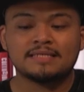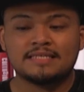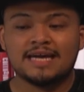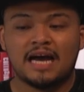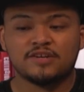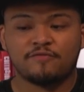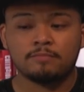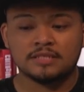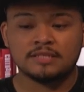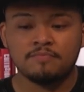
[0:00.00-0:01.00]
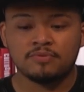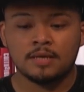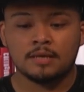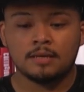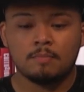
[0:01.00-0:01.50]
to detach from
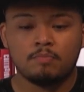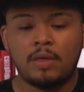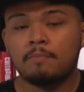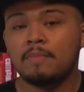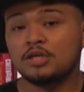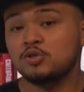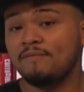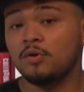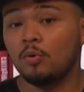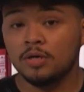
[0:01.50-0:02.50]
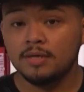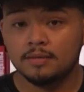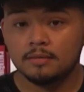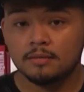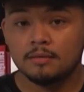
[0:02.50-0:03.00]
something that makes you feel good?